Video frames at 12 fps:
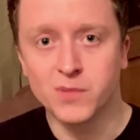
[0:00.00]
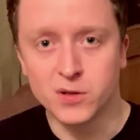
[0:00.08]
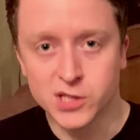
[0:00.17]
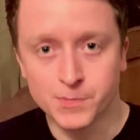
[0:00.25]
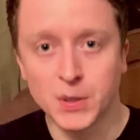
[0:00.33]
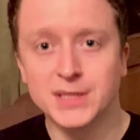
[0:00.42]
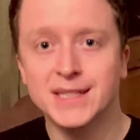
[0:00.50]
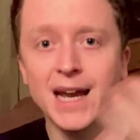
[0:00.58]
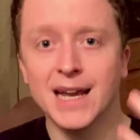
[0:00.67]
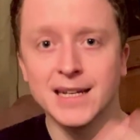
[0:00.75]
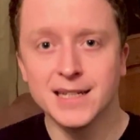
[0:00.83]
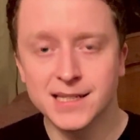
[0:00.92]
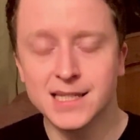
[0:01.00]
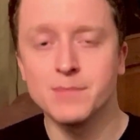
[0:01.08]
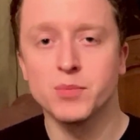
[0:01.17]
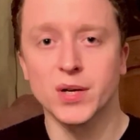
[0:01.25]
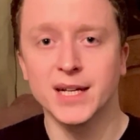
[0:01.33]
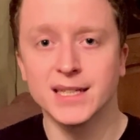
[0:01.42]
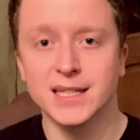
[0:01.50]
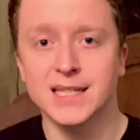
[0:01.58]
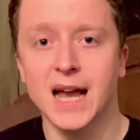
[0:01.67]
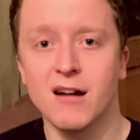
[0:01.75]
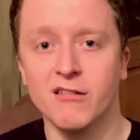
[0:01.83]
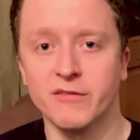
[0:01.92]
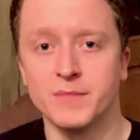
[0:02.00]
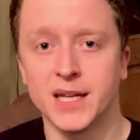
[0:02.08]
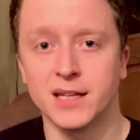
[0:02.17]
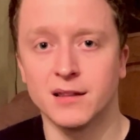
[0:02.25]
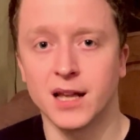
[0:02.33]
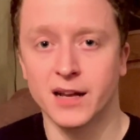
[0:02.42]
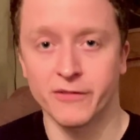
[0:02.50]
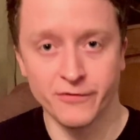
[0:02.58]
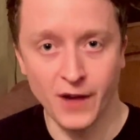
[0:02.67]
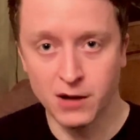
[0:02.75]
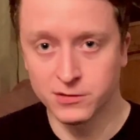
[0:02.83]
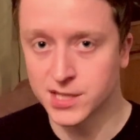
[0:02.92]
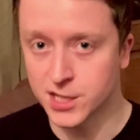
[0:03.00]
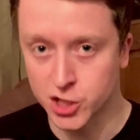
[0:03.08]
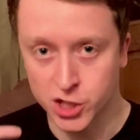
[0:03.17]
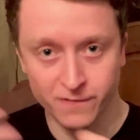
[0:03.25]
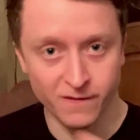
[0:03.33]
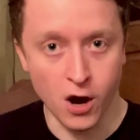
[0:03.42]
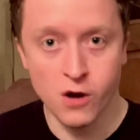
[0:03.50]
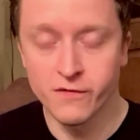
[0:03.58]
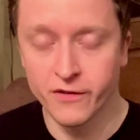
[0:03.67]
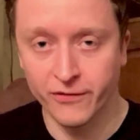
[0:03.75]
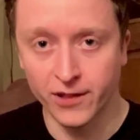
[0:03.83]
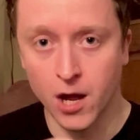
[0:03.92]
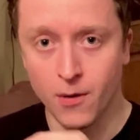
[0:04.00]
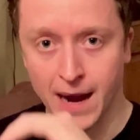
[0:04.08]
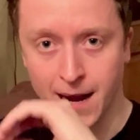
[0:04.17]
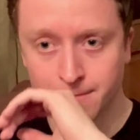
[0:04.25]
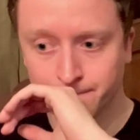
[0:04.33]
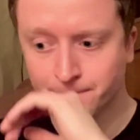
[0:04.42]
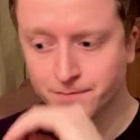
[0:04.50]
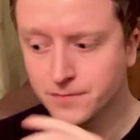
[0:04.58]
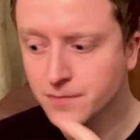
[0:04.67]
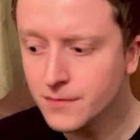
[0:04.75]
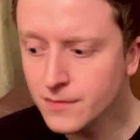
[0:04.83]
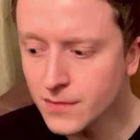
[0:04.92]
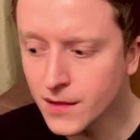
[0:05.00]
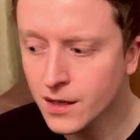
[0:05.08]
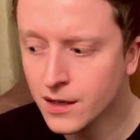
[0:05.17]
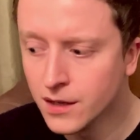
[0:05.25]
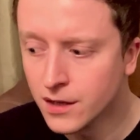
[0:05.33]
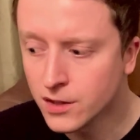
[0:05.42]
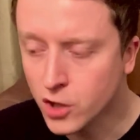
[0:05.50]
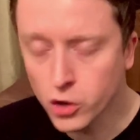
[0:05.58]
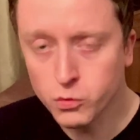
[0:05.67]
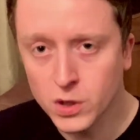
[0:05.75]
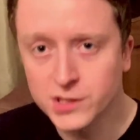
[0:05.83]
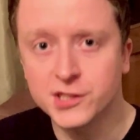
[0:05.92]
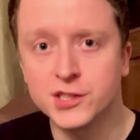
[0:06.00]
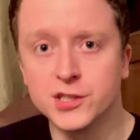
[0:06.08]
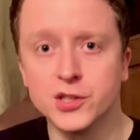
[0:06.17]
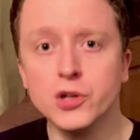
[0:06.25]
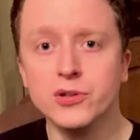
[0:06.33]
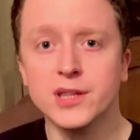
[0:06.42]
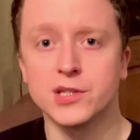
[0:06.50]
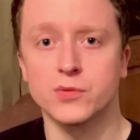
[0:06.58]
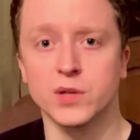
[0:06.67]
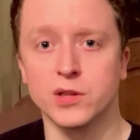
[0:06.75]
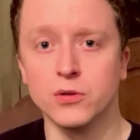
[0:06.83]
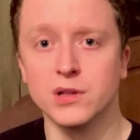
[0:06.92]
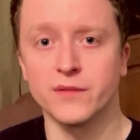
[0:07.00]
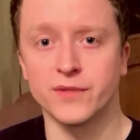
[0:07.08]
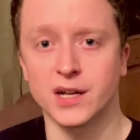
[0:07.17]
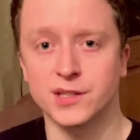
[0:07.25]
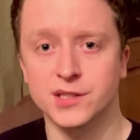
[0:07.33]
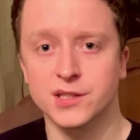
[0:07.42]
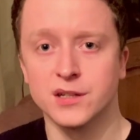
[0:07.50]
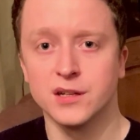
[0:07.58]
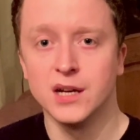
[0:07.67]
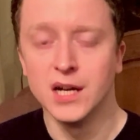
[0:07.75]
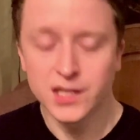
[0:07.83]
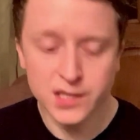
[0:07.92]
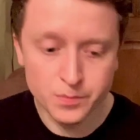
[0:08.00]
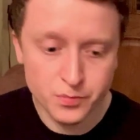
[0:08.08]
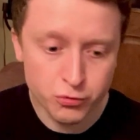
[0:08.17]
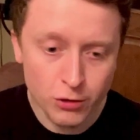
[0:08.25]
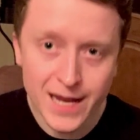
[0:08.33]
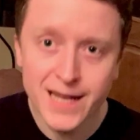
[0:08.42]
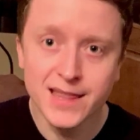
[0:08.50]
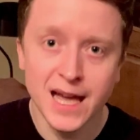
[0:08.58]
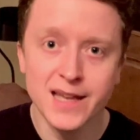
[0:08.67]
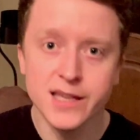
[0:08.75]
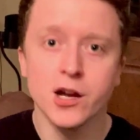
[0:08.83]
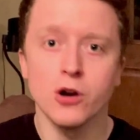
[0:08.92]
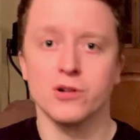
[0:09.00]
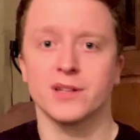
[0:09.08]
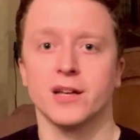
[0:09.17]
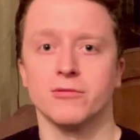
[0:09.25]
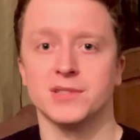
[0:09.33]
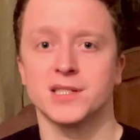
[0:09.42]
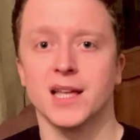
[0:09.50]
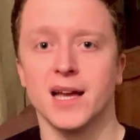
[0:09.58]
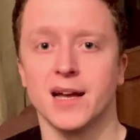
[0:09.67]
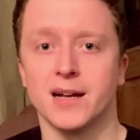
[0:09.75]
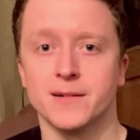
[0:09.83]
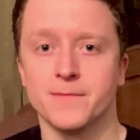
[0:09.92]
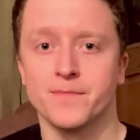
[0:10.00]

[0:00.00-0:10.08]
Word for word: spontaneously bringing this out of me like a fountain, just overflowing. God wants to do this with all of us, to break that yoke that was there